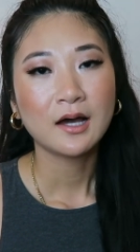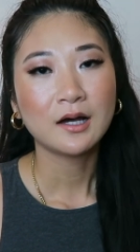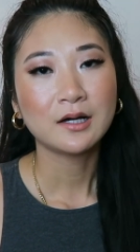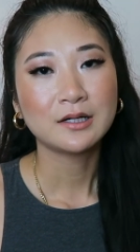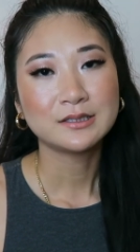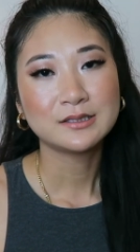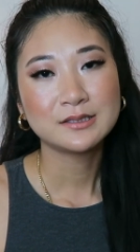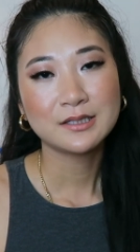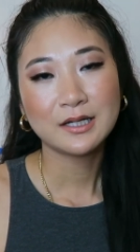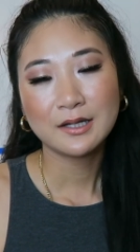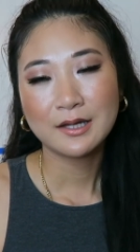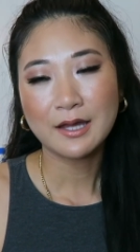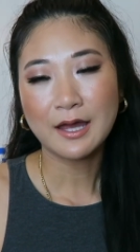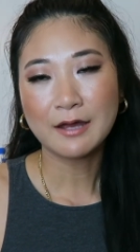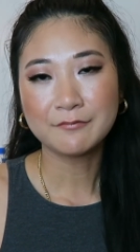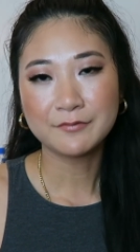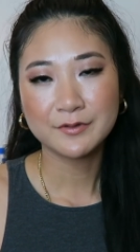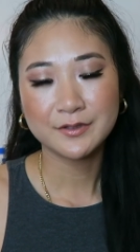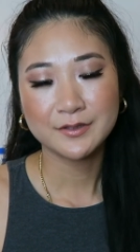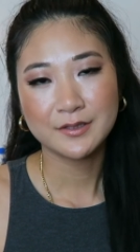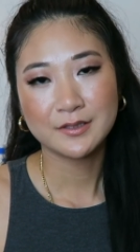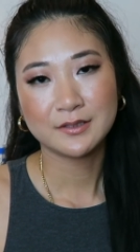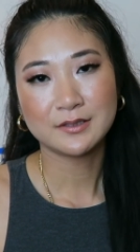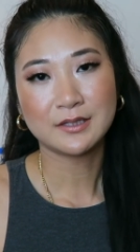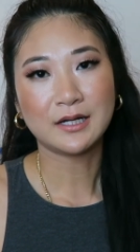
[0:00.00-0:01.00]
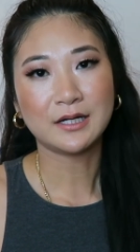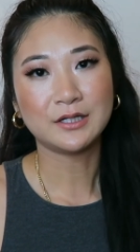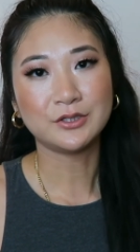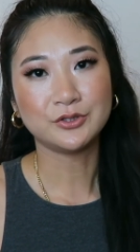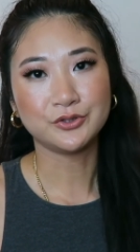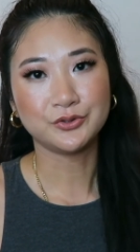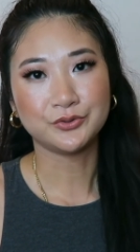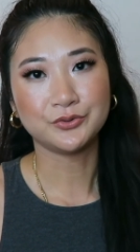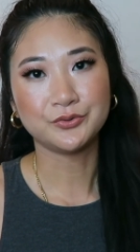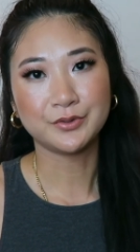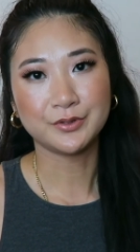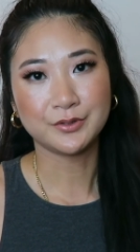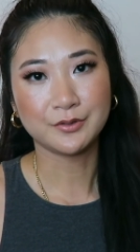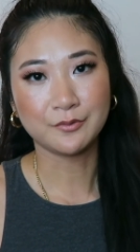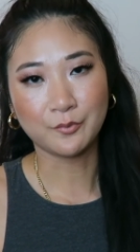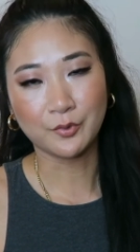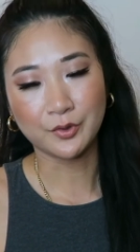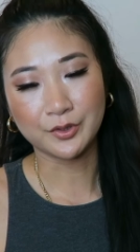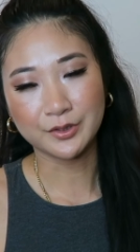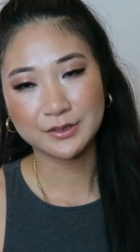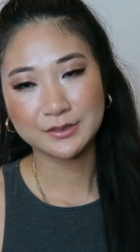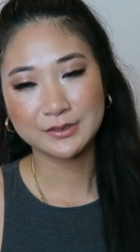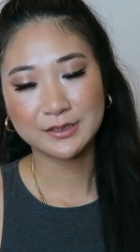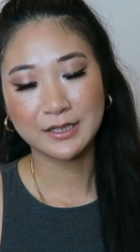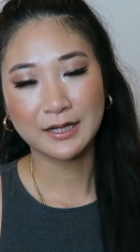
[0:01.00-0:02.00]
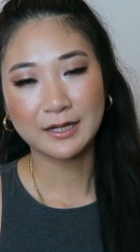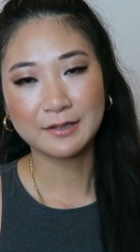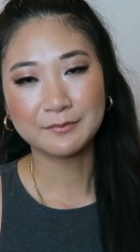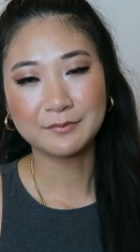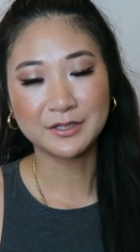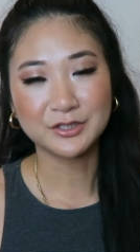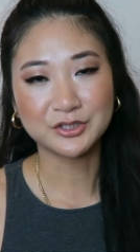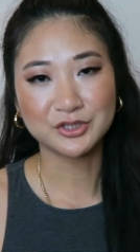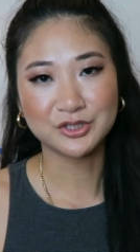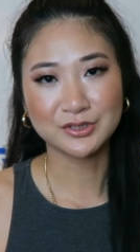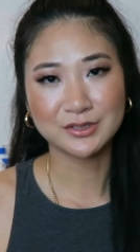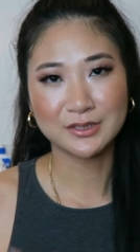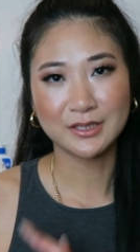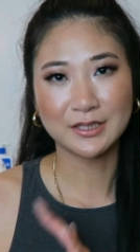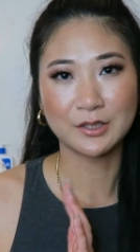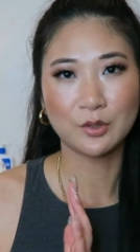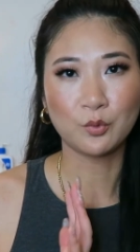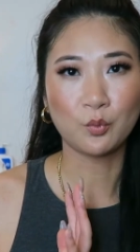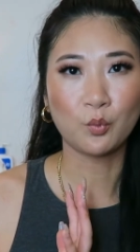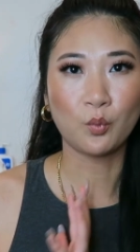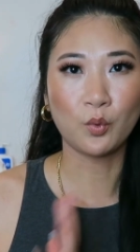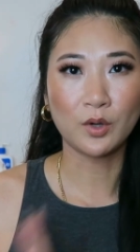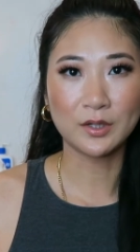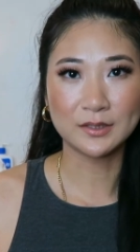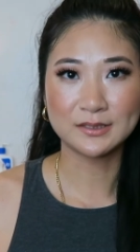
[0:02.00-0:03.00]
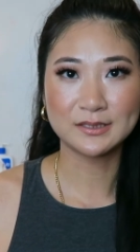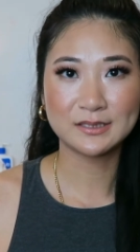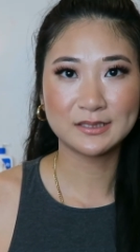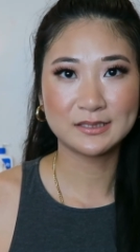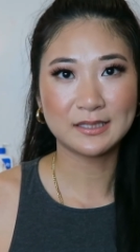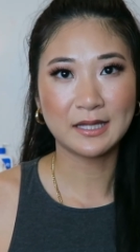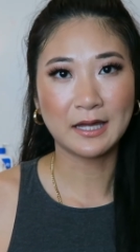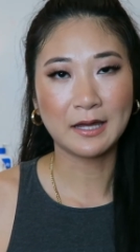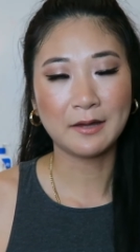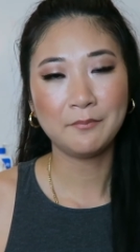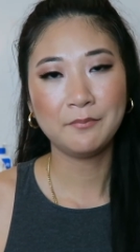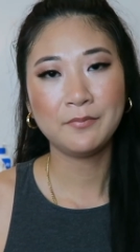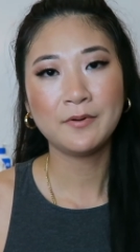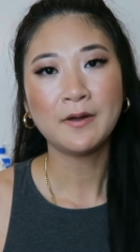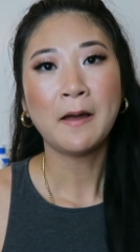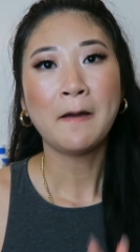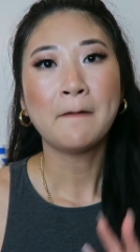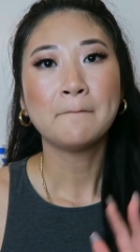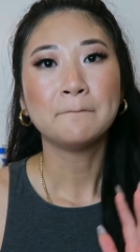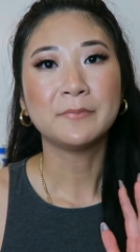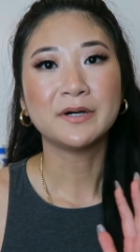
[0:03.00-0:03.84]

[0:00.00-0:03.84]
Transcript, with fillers: uh, it's not everything that i do in the morning time it's just like one step